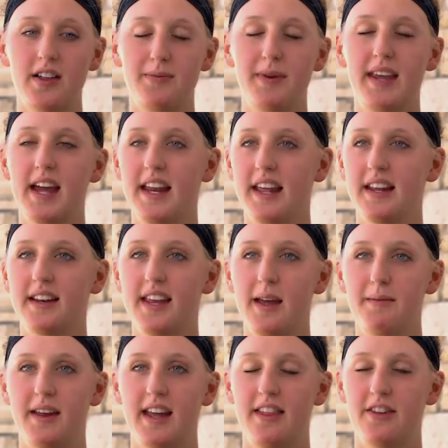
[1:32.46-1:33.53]
at the beginning came
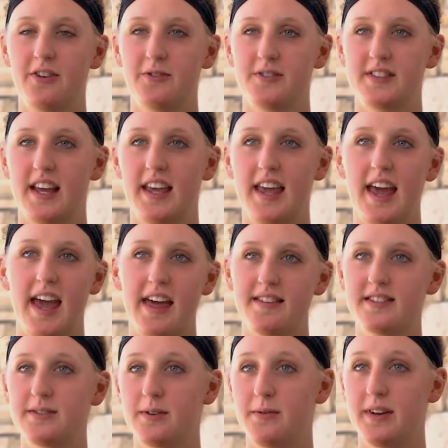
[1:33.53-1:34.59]
together and was like, hey, this
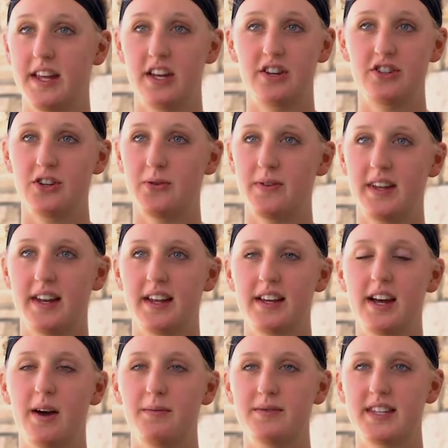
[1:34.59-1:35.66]
is what we need to do. We need to
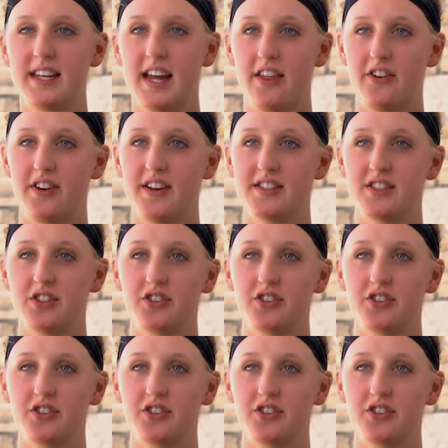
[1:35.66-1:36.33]
come together as a